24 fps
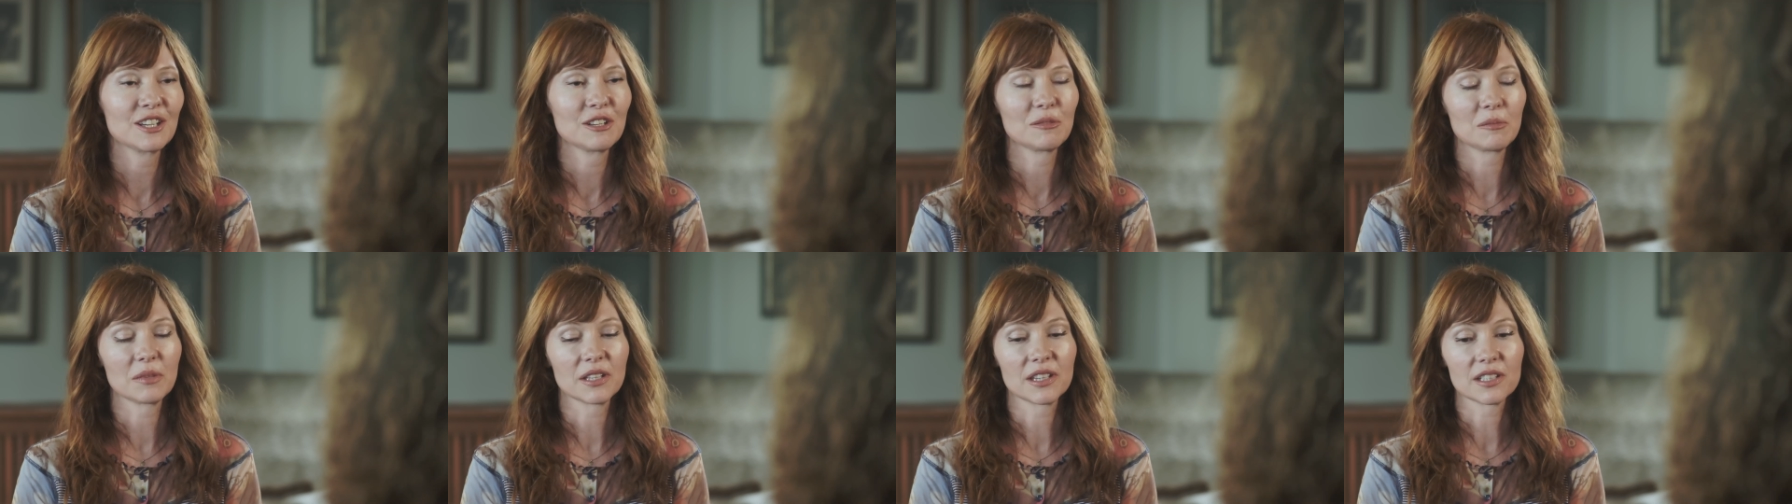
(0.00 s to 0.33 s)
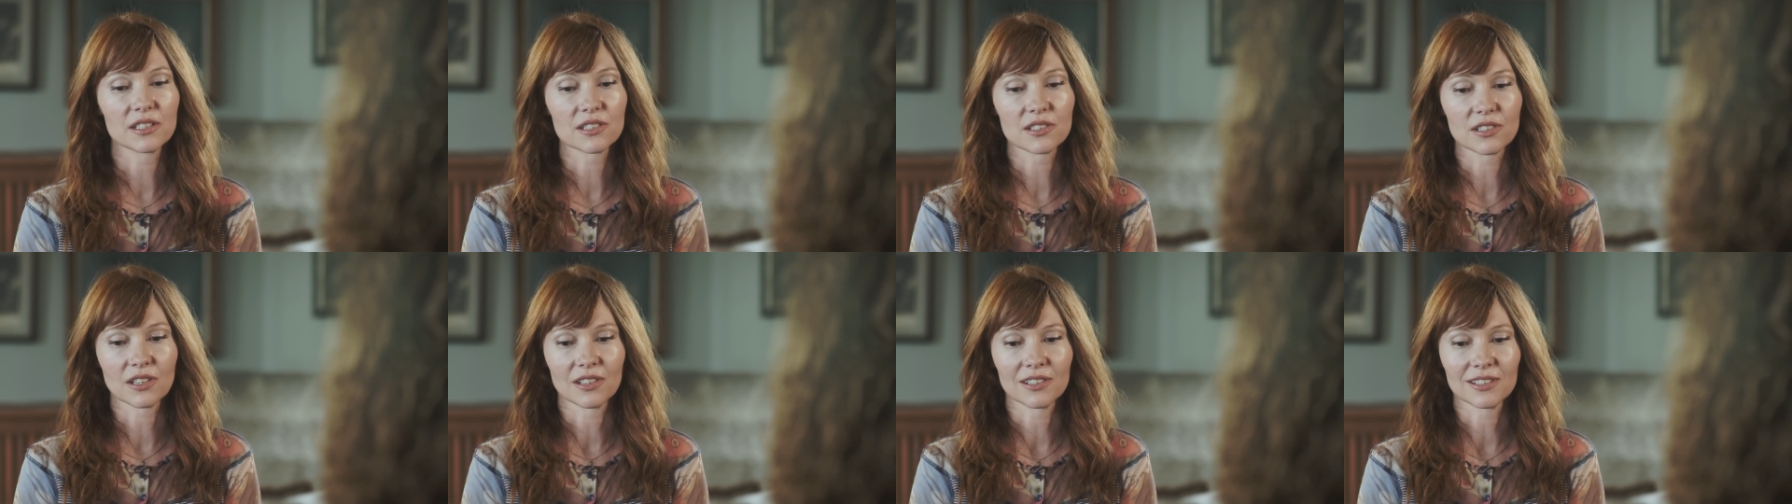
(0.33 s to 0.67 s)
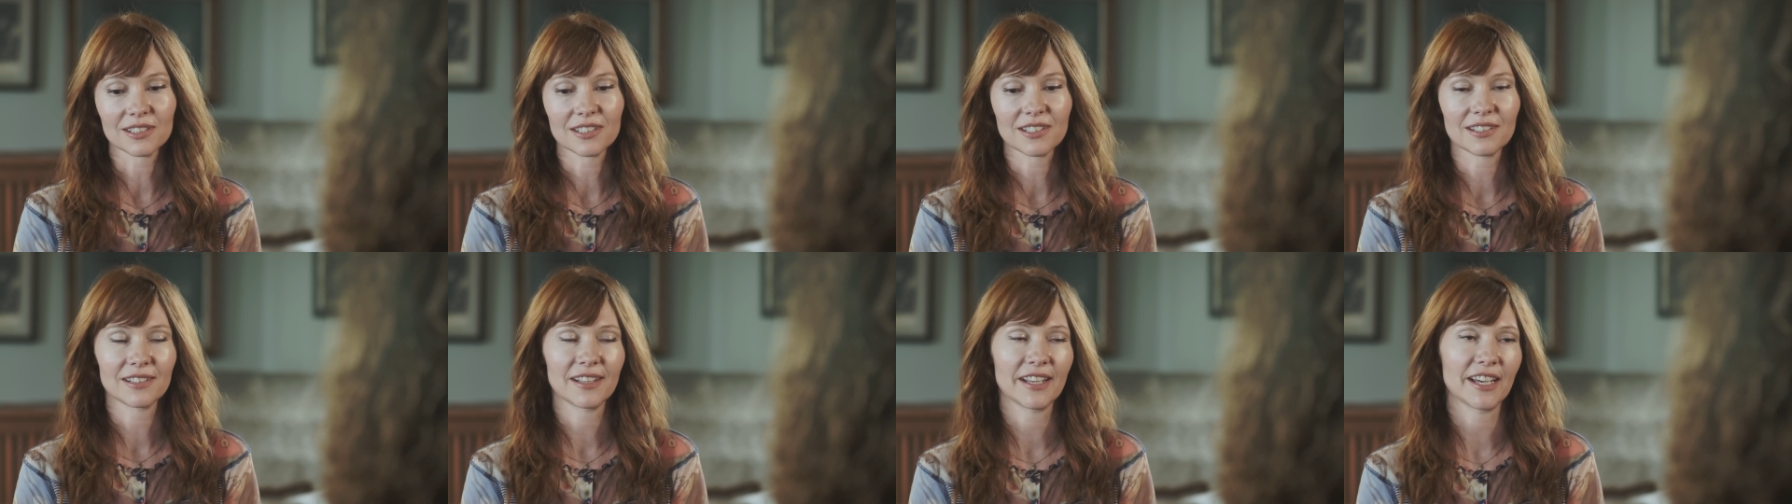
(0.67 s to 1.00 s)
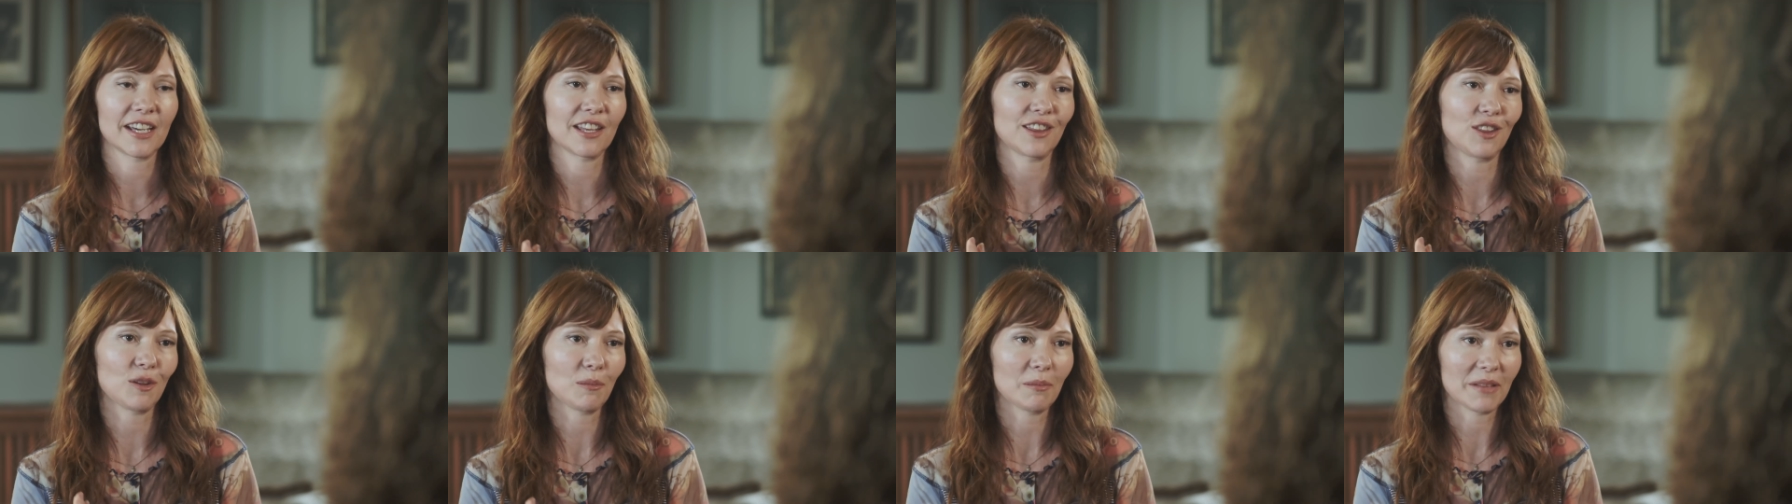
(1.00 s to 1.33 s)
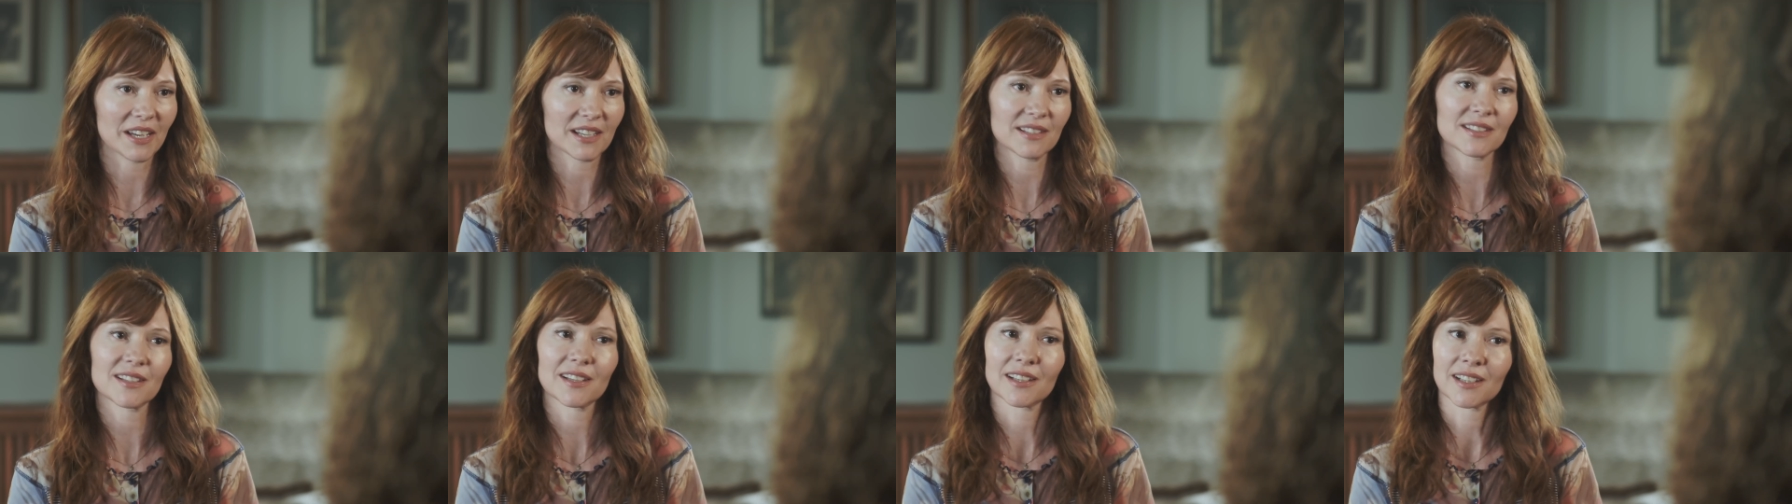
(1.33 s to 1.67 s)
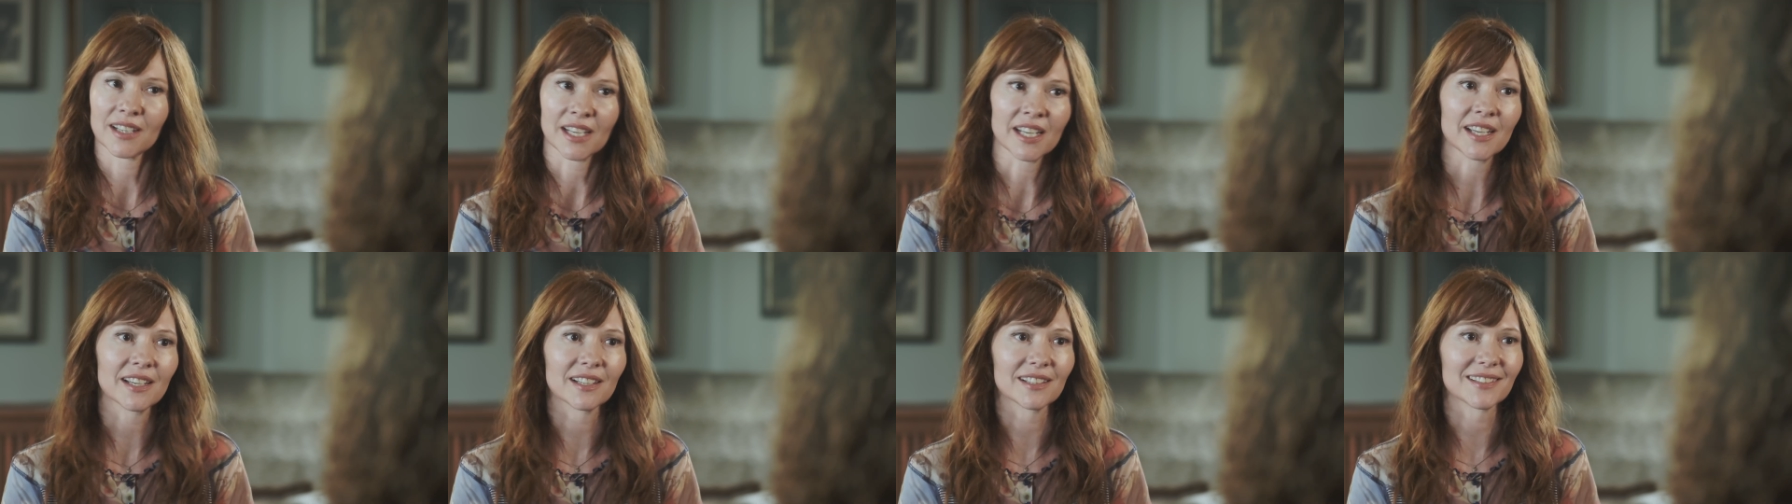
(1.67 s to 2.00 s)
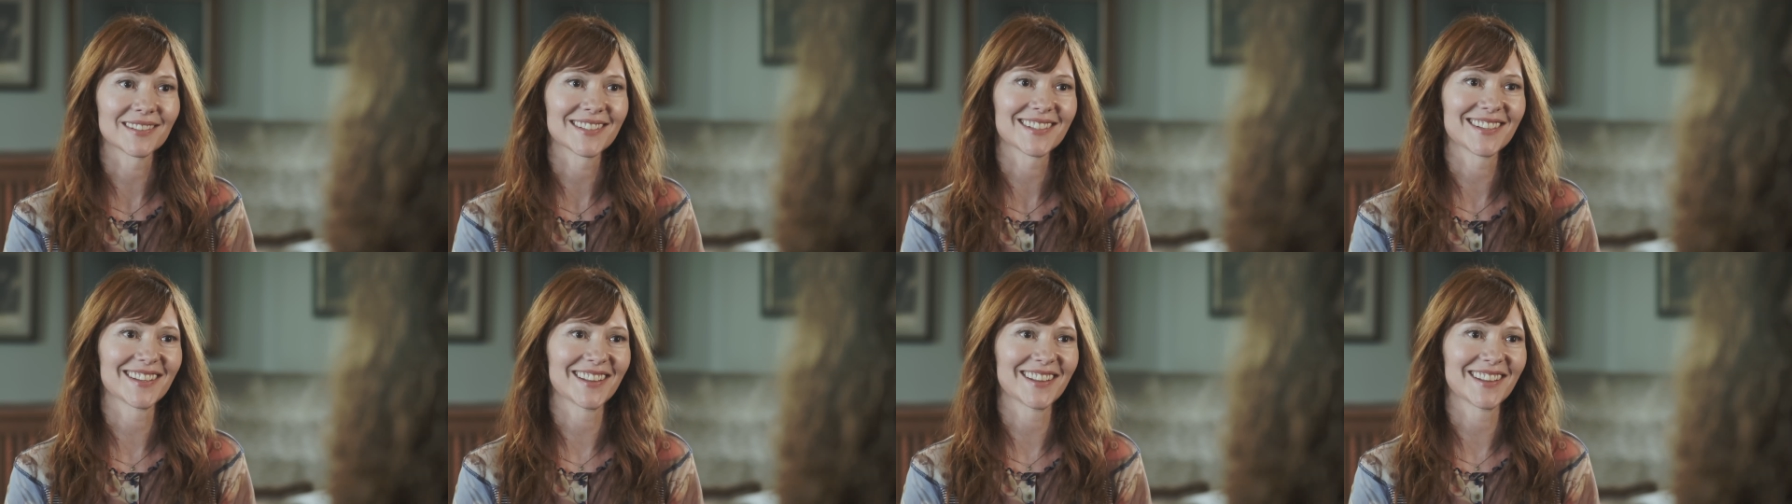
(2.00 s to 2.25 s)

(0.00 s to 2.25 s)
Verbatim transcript: but there's also like the basic needs